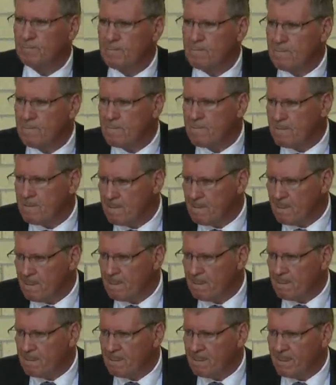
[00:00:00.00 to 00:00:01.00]

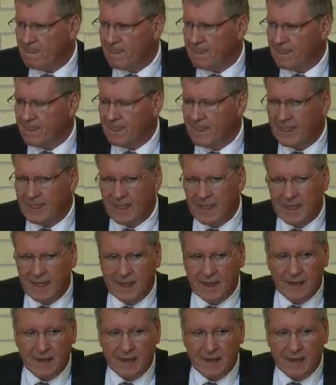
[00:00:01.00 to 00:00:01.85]
[no speech]